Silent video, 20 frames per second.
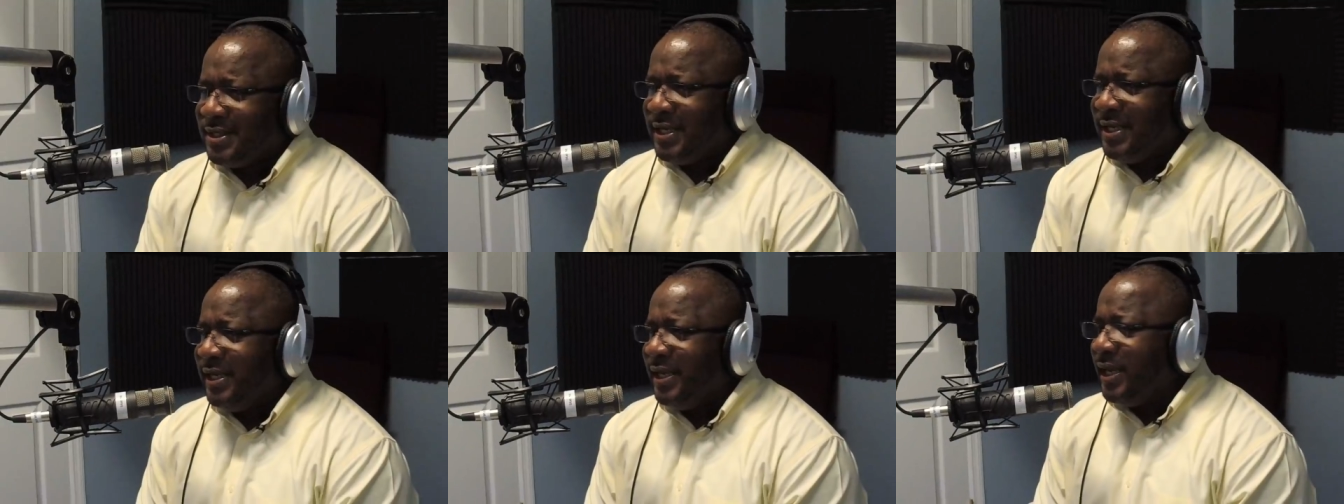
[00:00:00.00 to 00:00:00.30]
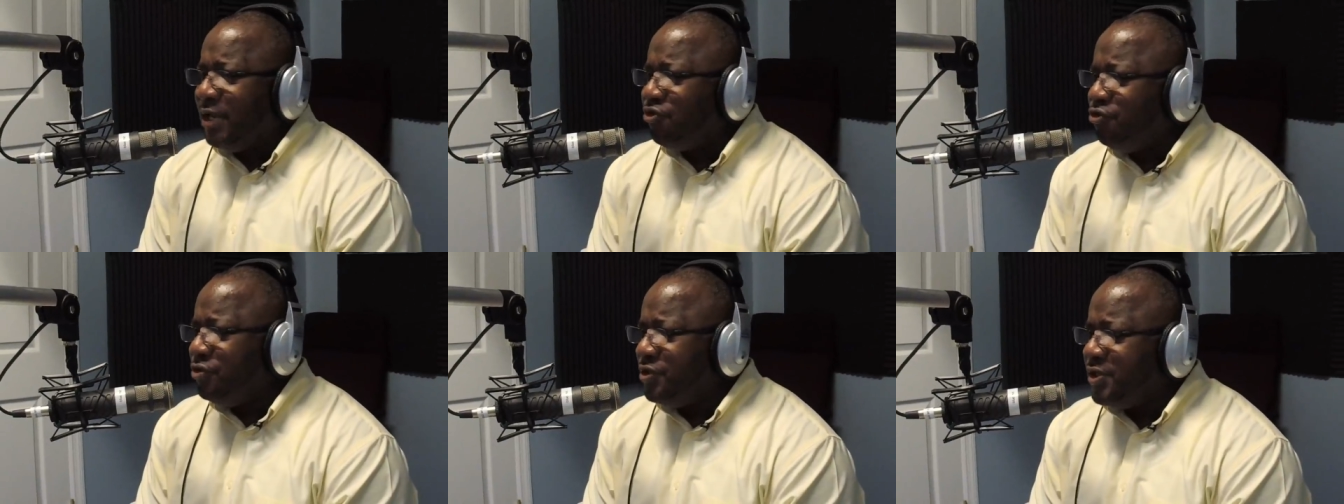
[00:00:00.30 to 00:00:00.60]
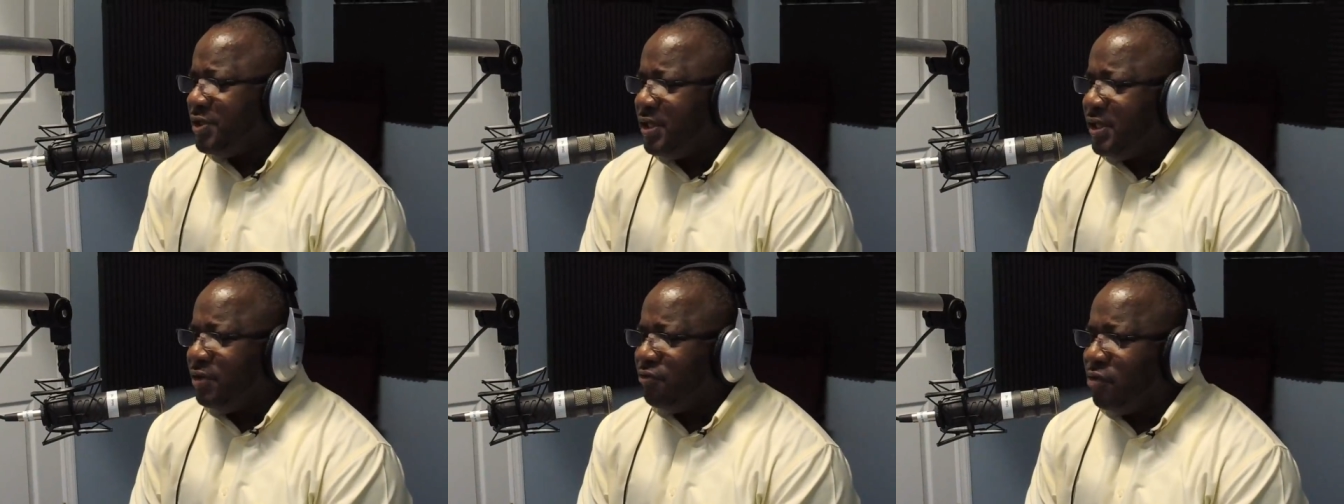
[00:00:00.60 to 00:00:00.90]

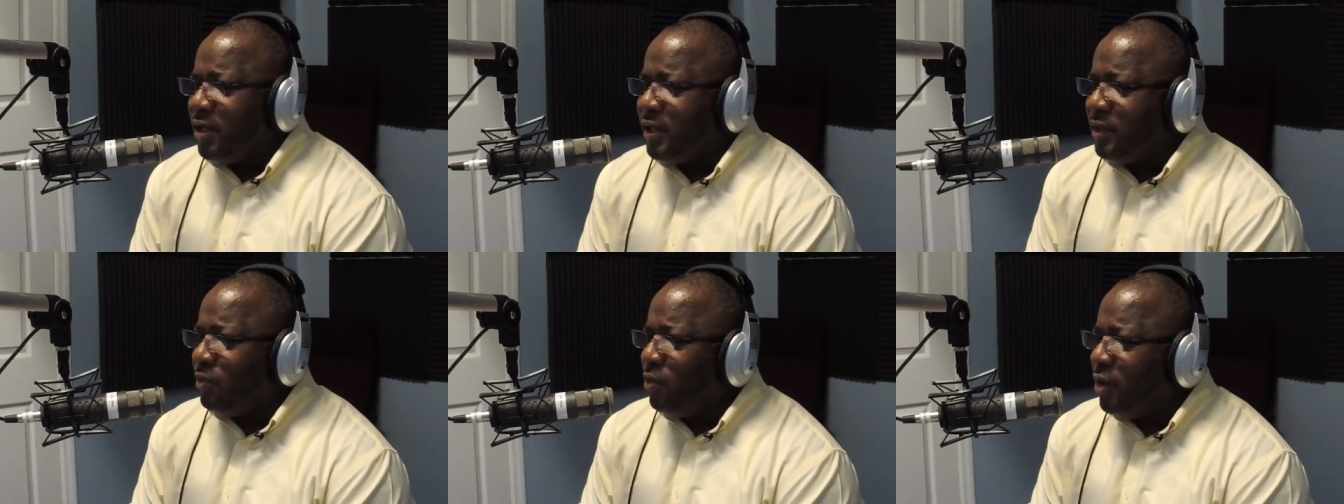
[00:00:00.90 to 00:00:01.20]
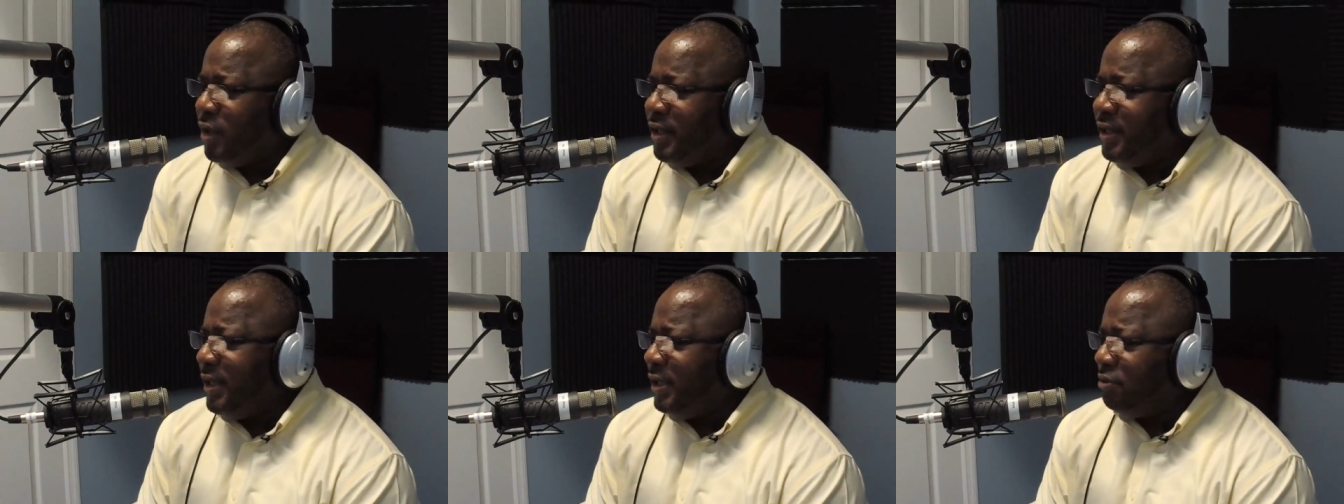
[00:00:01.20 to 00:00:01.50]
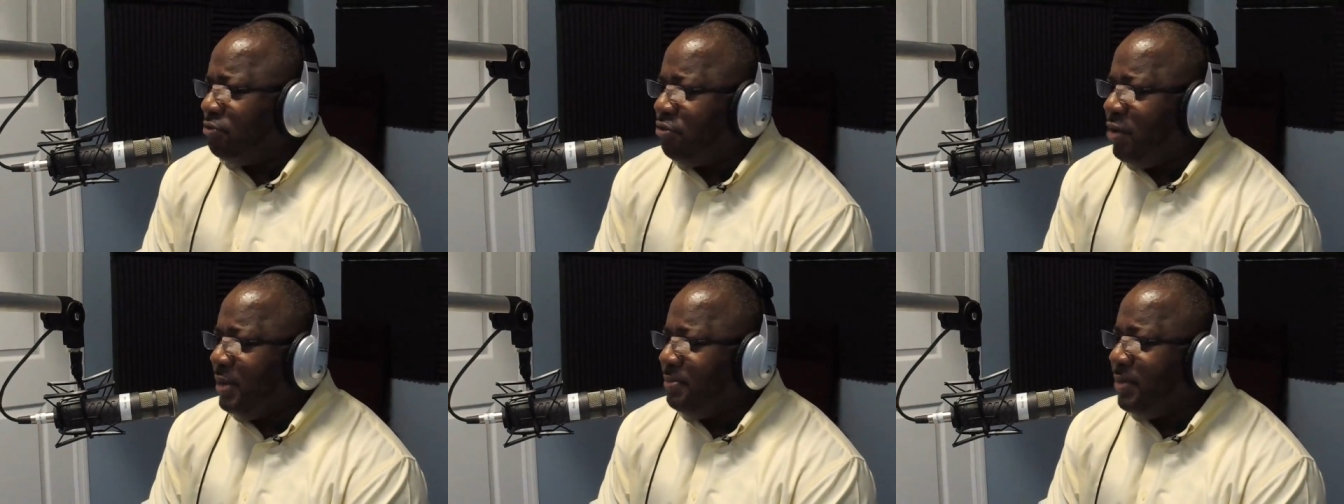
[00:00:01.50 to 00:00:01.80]
electricity and running water here
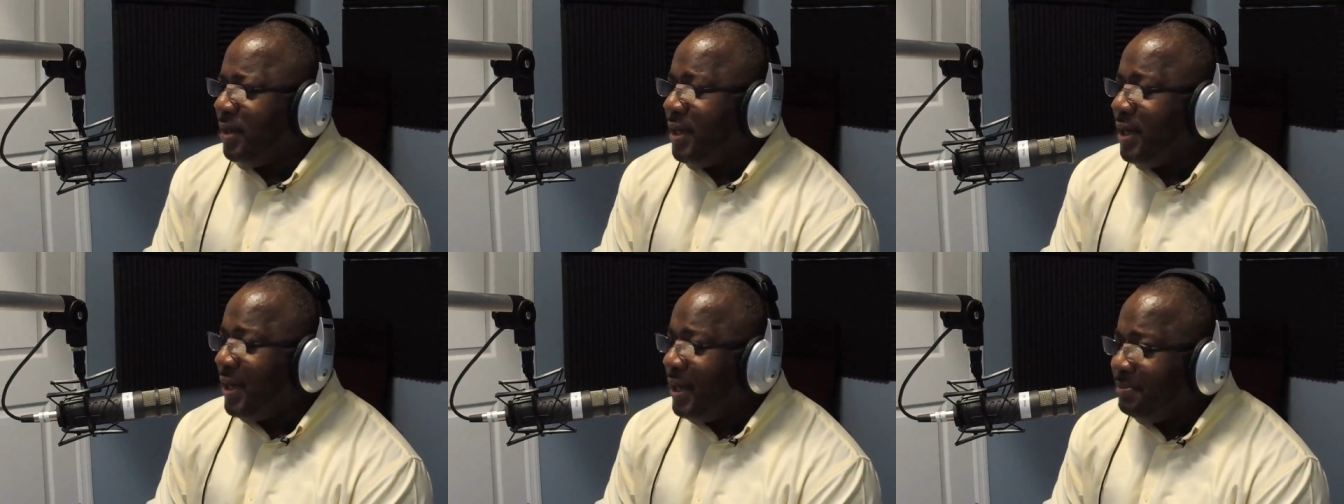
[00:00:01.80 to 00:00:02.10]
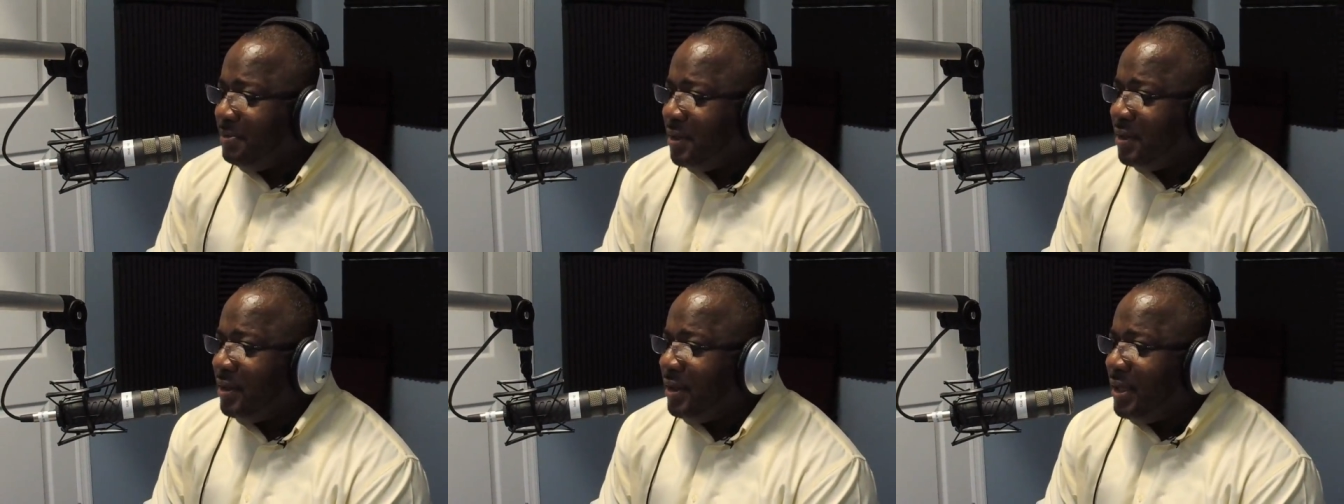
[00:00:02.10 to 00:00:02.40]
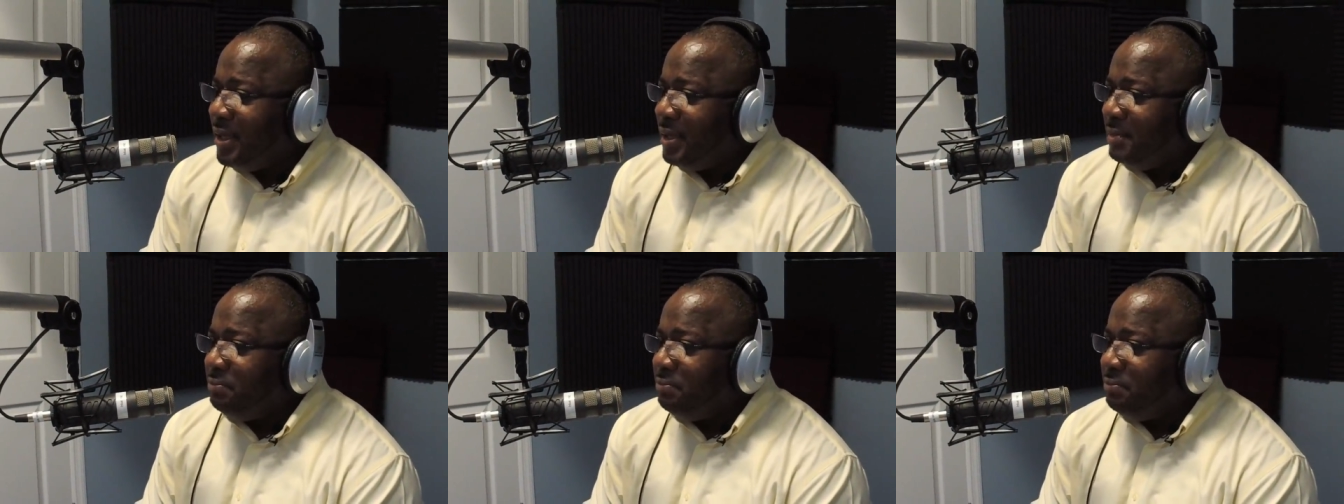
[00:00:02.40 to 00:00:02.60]
in Grand Bahama,